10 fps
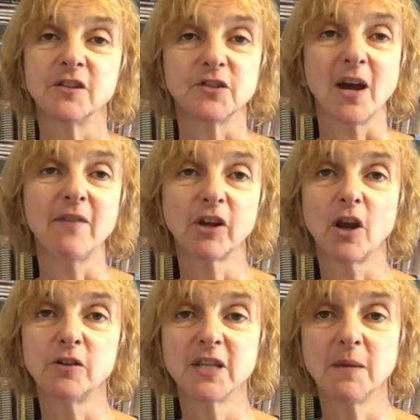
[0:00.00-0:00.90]
So have a
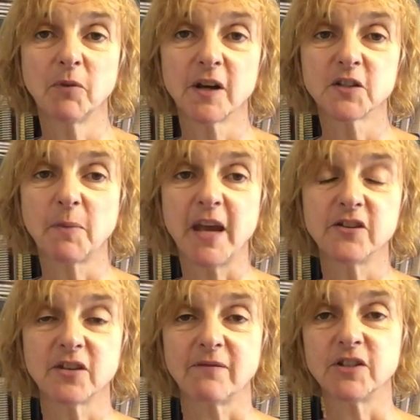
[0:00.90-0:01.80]
go, Team Brass,
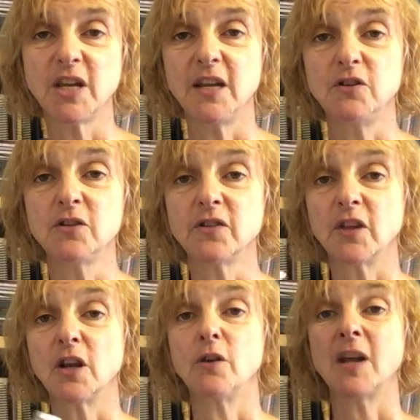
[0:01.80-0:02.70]
page 17, using
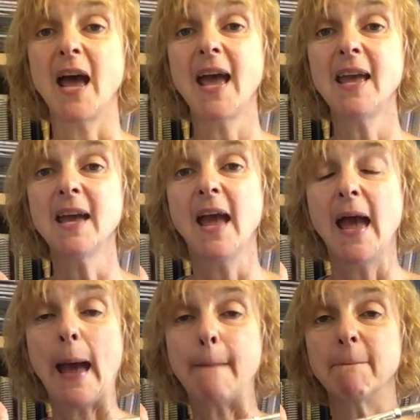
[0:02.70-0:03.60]
the note A
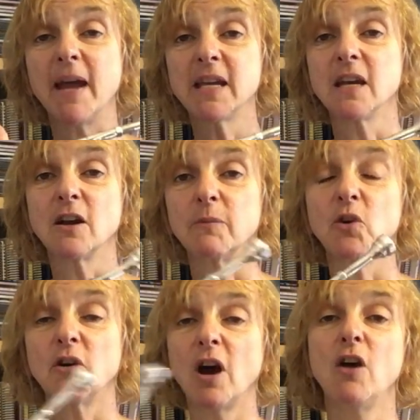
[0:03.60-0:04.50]
and making up
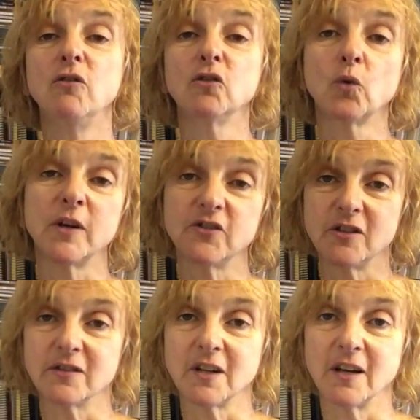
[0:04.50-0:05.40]
your own
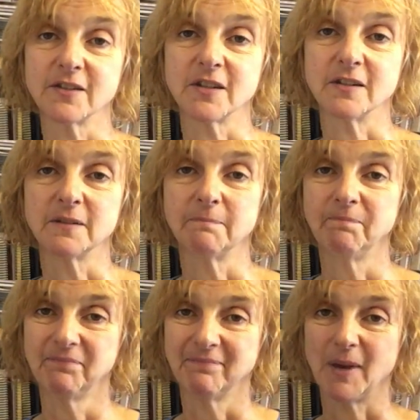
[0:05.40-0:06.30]
questions and answers.
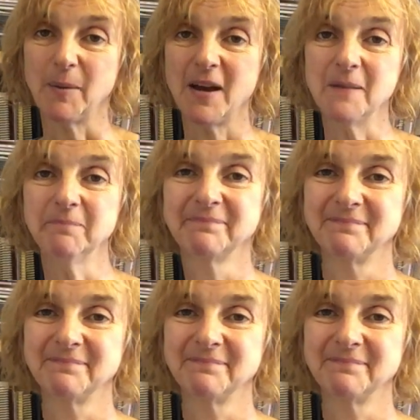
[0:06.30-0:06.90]
Bye-bye.